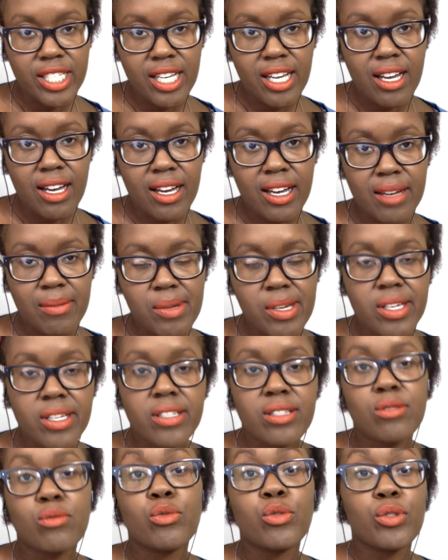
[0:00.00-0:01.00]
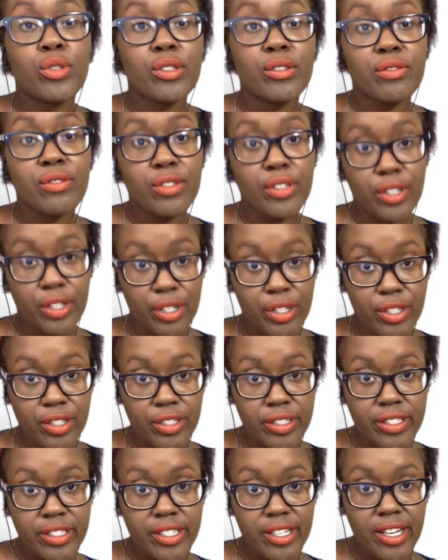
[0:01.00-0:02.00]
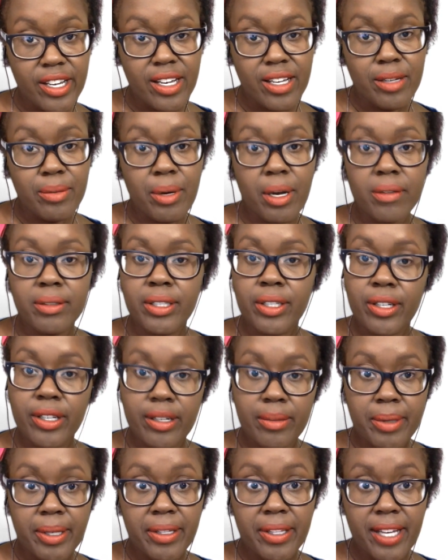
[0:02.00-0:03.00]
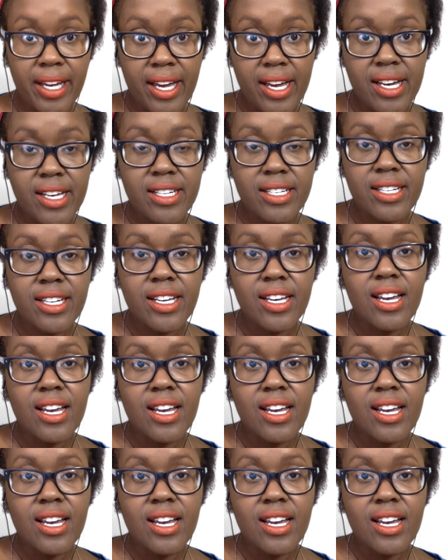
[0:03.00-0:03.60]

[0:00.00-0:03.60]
time is rule of thirds. You've probably heard about that.